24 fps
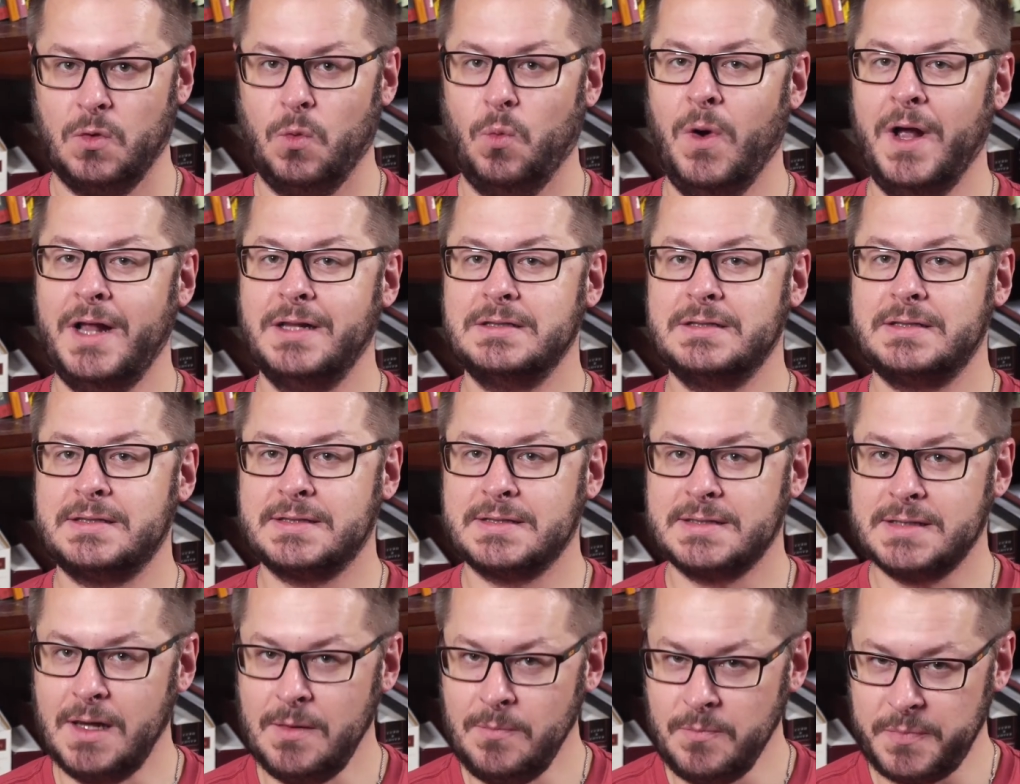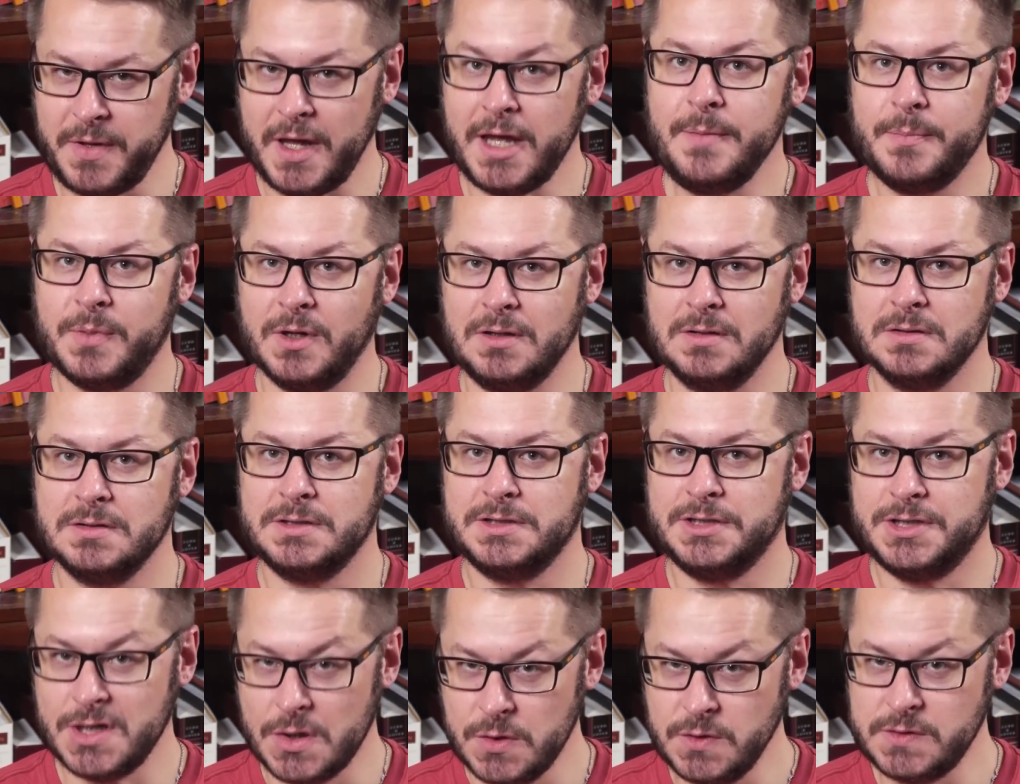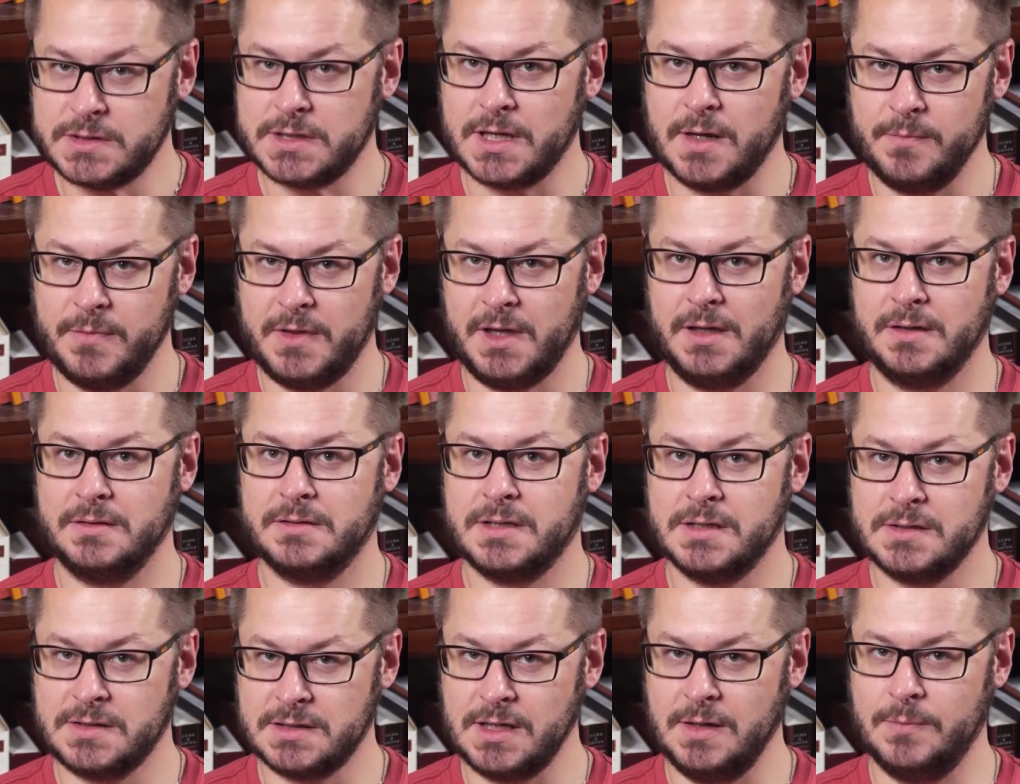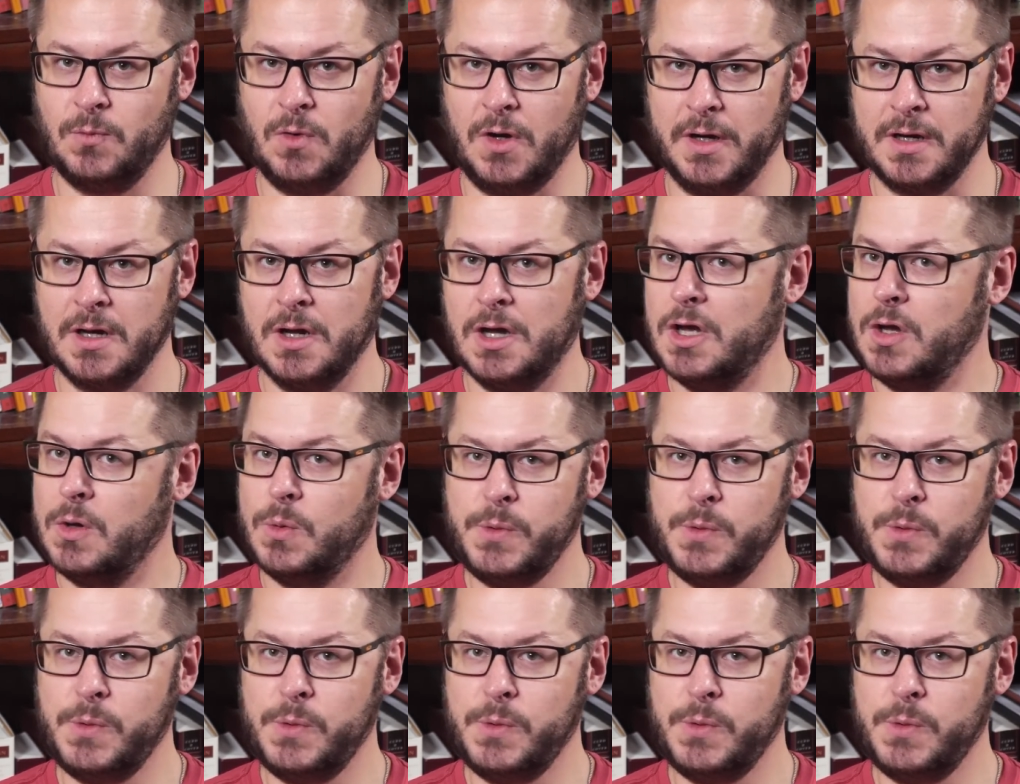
When some people do something to someone,